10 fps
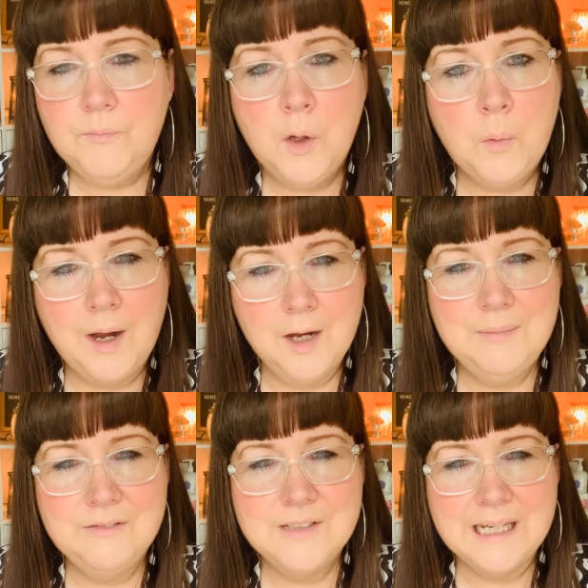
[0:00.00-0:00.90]
quite
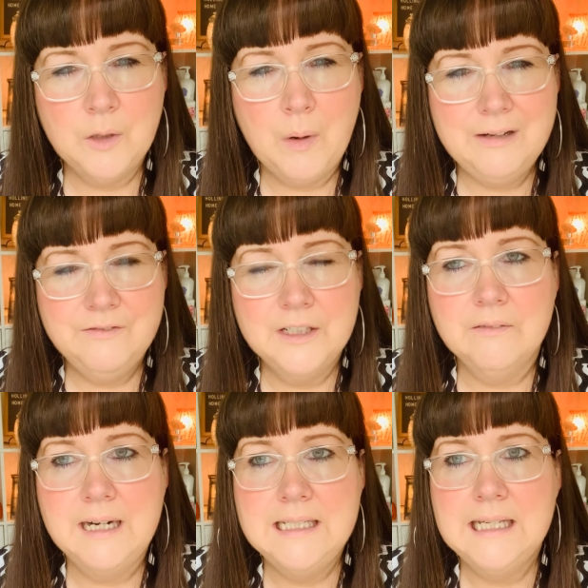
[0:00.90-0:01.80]
uplifting, quite
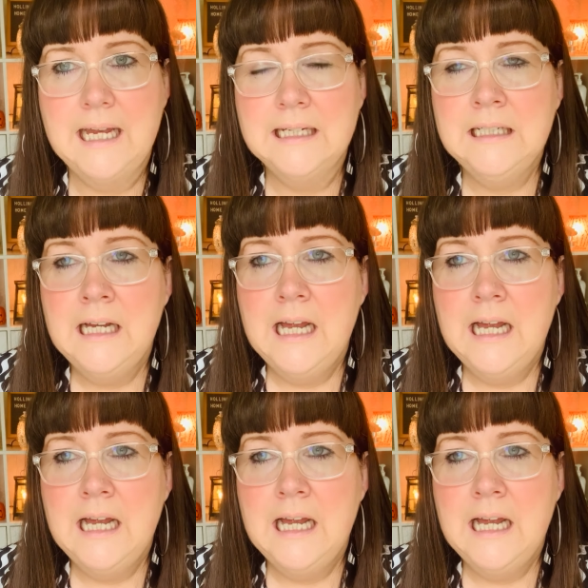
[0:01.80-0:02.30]
invigorating.